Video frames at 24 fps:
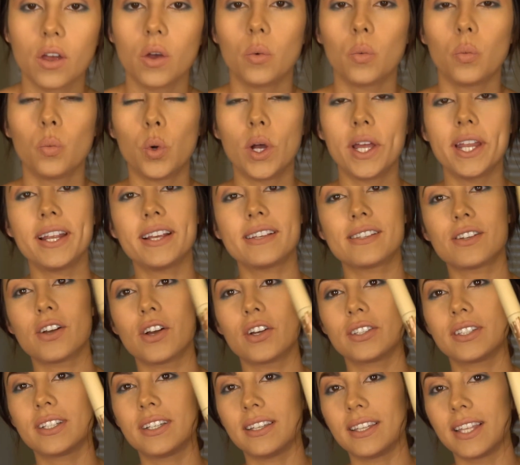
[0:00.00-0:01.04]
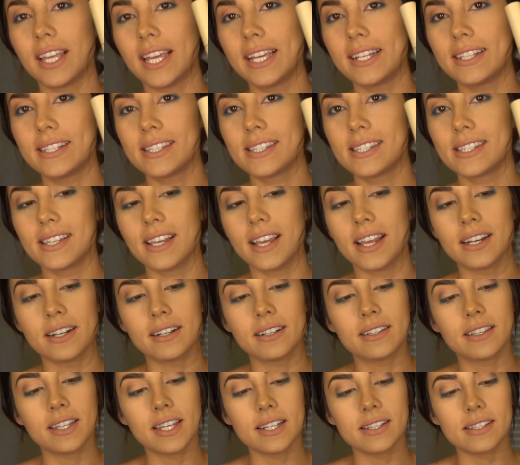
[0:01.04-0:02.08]
One is called Glitz,
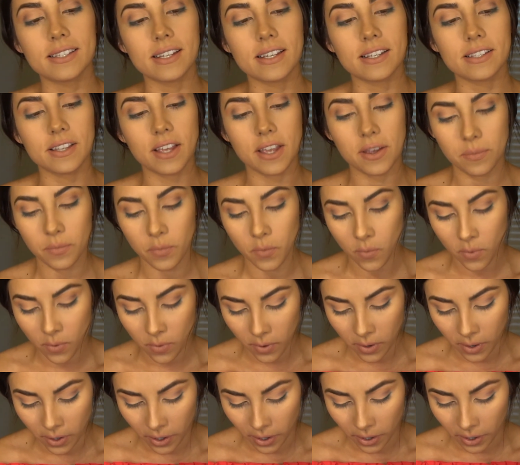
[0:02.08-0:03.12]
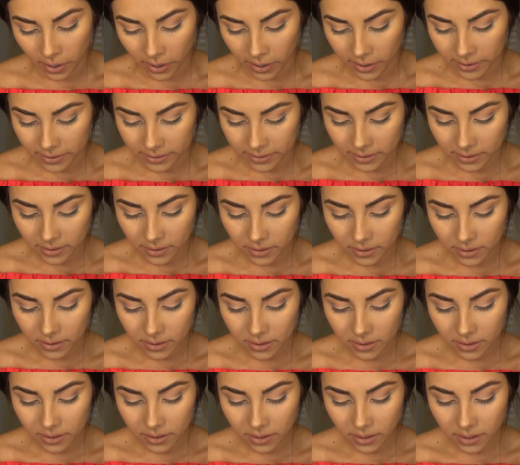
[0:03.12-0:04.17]
and Glitz is a more
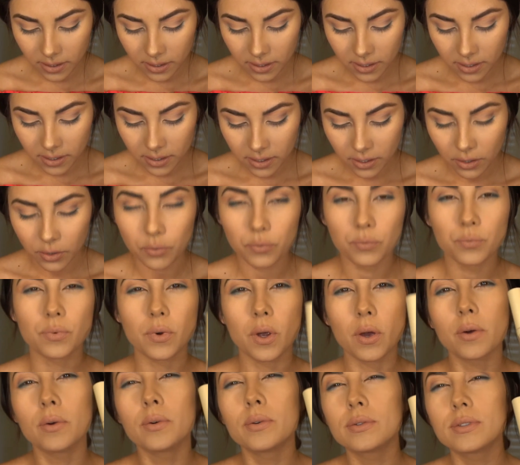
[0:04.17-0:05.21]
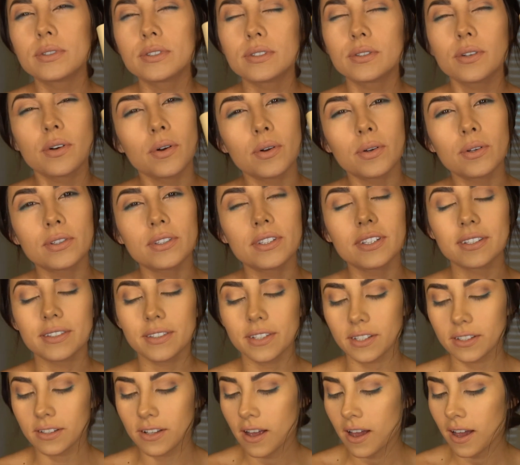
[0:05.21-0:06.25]
rose gold
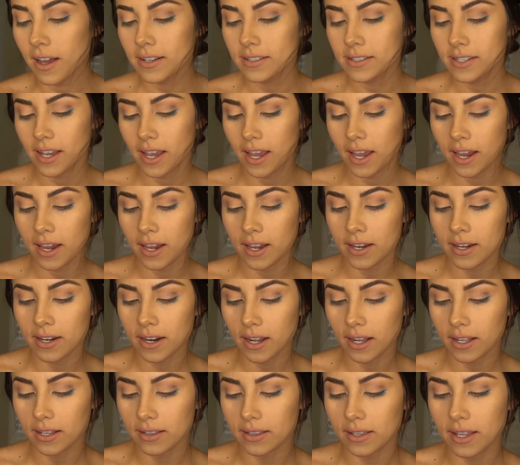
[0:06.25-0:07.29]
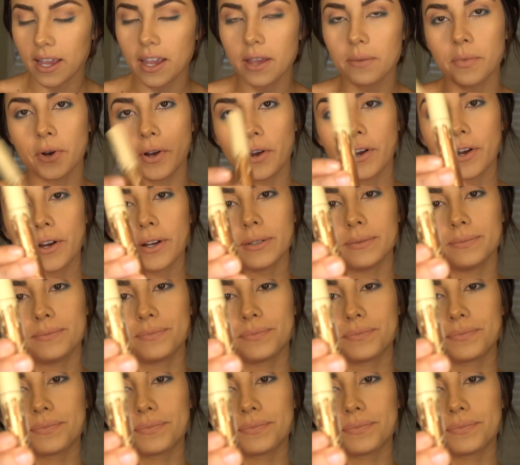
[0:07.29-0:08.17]
gloss, and Glamour